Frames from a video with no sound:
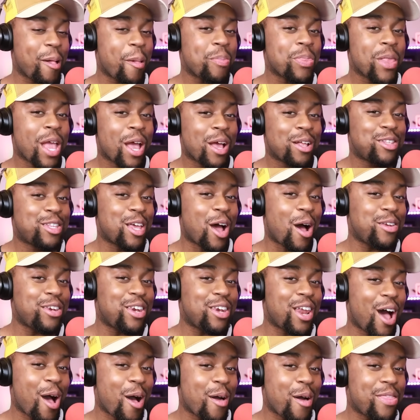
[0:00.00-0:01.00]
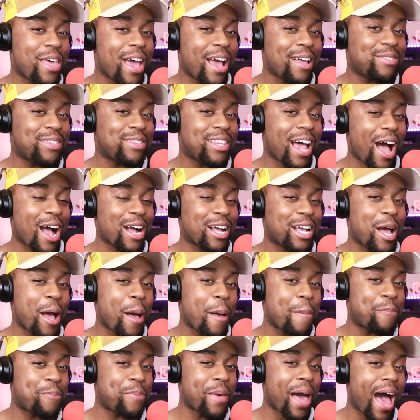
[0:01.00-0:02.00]
Don't know they talk
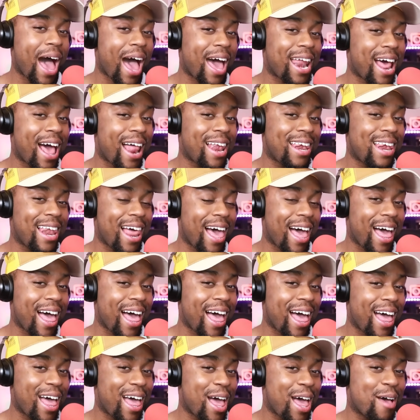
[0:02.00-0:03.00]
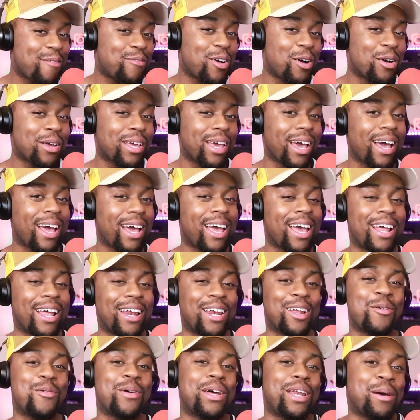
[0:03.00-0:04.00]
about our love. Okay, hitting her
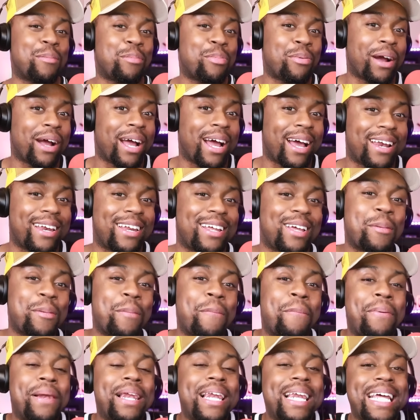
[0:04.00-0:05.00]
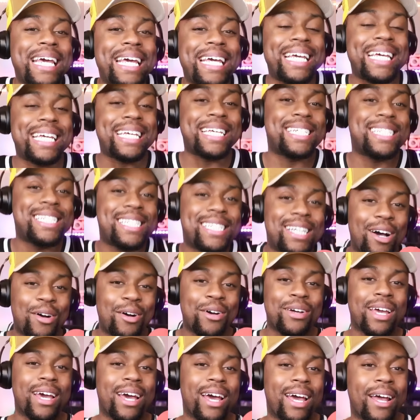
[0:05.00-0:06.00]
with a brandy, please.
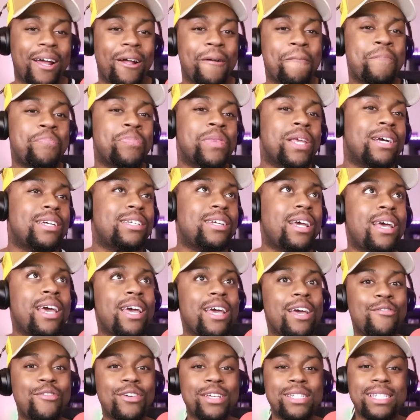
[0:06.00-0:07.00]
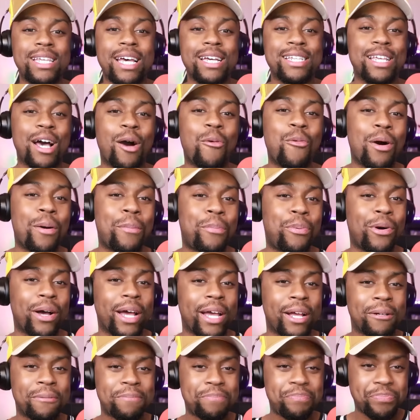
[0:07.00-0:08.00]
Okay. He even says at one point,
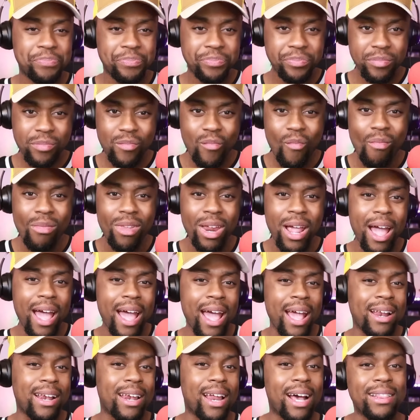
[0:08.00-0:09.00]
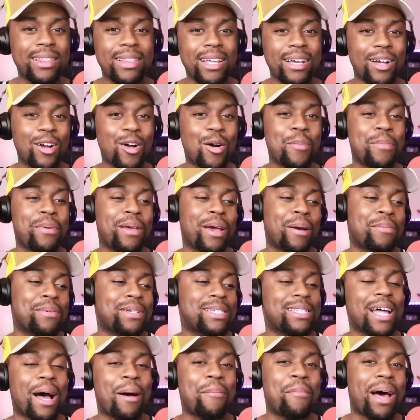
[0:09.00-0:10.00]
ain't nothing gonna be able to
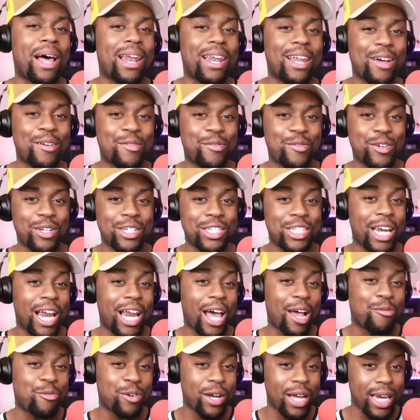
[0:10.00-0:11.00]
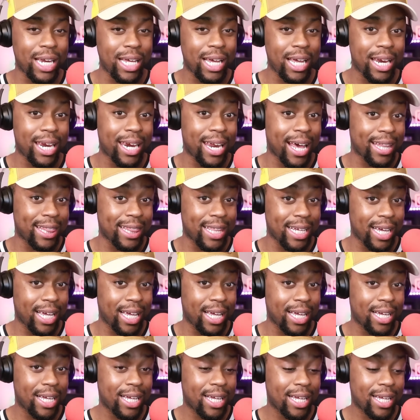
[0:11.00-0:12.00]
stop my love for you. She like, really? Nothing?
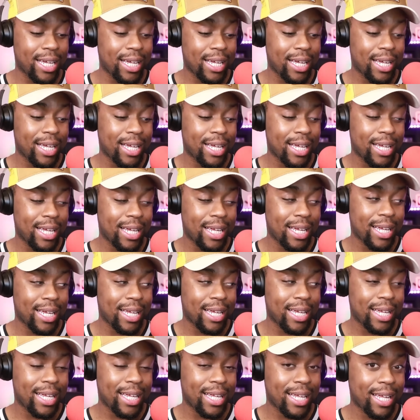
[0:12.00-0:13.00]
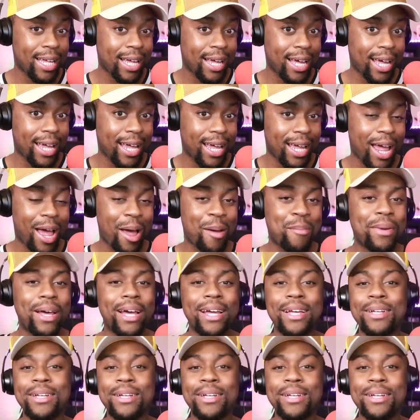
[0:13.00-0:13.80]
Okay. I'm like,